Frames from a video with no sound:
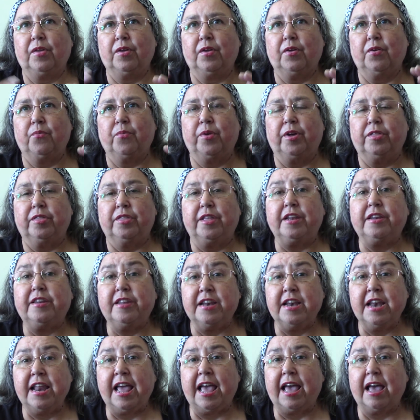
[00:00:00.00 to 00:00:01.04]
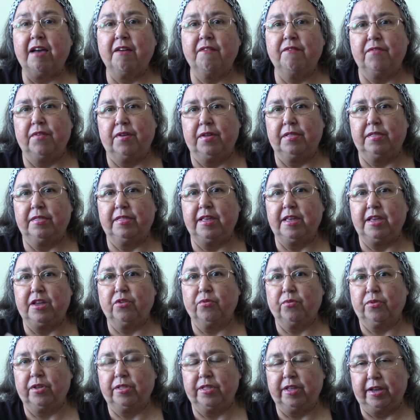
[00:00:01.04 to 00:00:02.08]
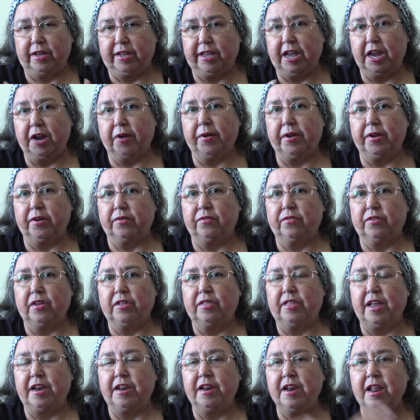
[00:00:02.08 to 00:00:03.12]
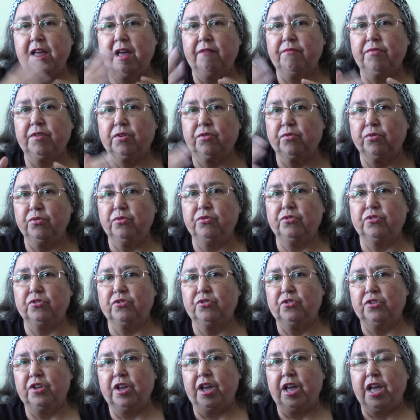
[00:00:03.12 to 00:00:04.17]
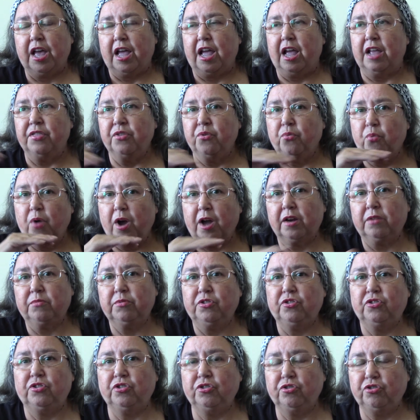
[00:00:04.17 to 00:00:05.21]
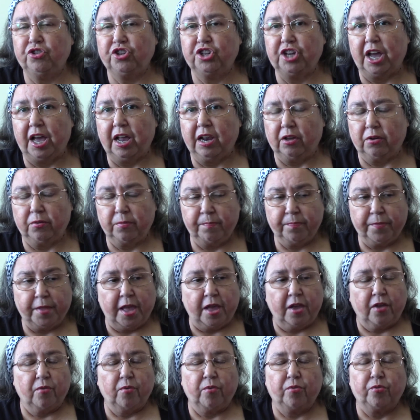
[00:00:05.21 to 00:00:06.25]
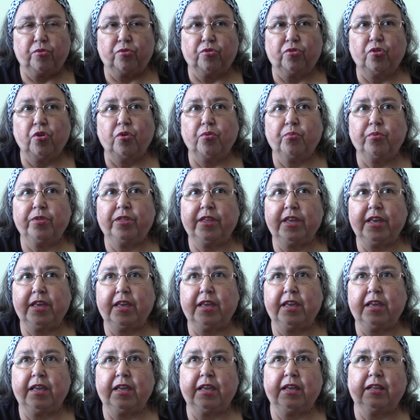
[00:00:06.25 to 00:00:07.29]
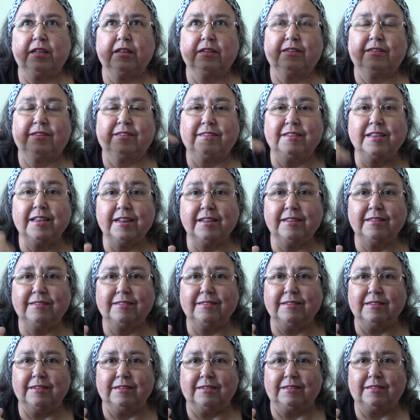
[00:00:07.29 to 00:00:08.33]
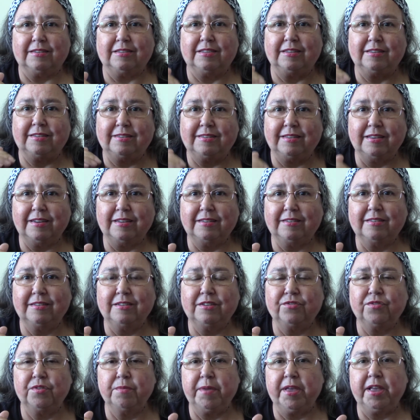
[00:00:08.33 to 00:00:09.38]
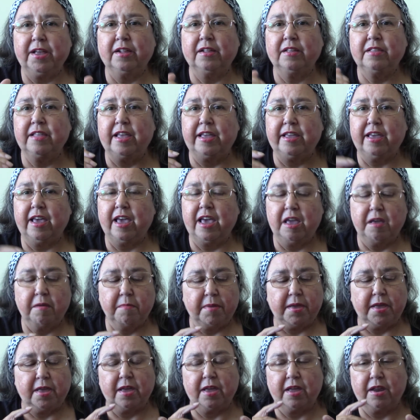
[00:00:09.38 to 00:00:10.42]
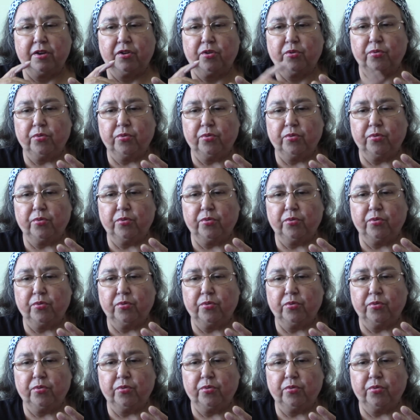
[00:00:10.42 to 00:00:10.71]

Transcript: well, they didn't have the carriers, they didn't have the cruisers, and the water was too shallow. So the citizens from England, they came in